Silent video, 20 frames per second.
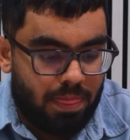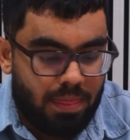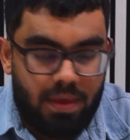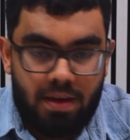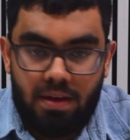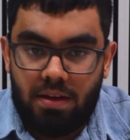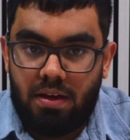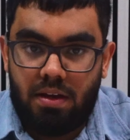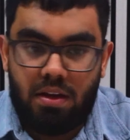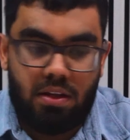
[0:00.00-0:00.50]

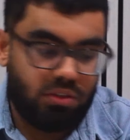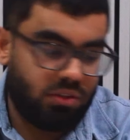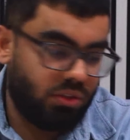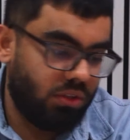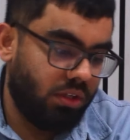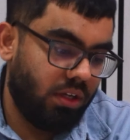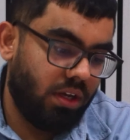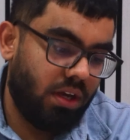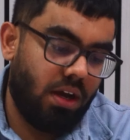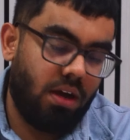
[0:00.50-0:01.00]
Yeah, and I'll
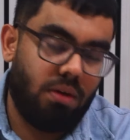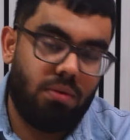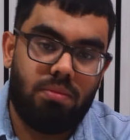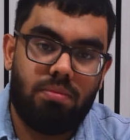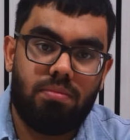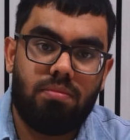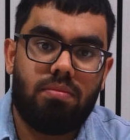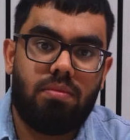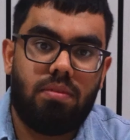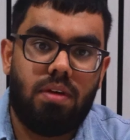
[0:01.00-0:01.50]
show you
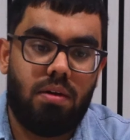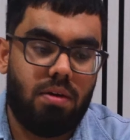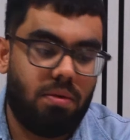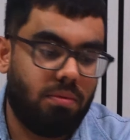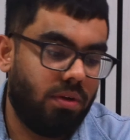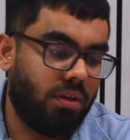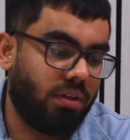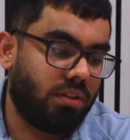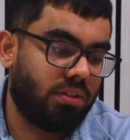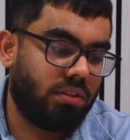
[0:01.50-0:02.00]
how it
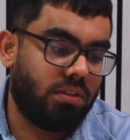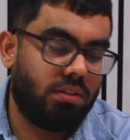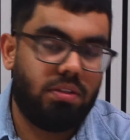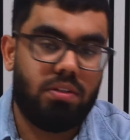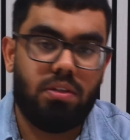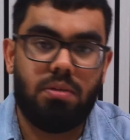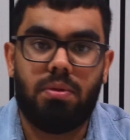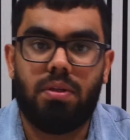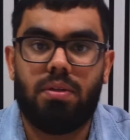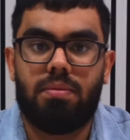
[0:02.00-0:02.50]
works
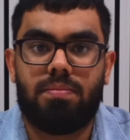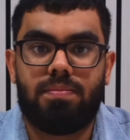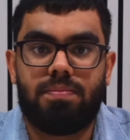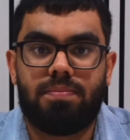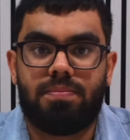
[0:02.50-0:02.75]
in a bit.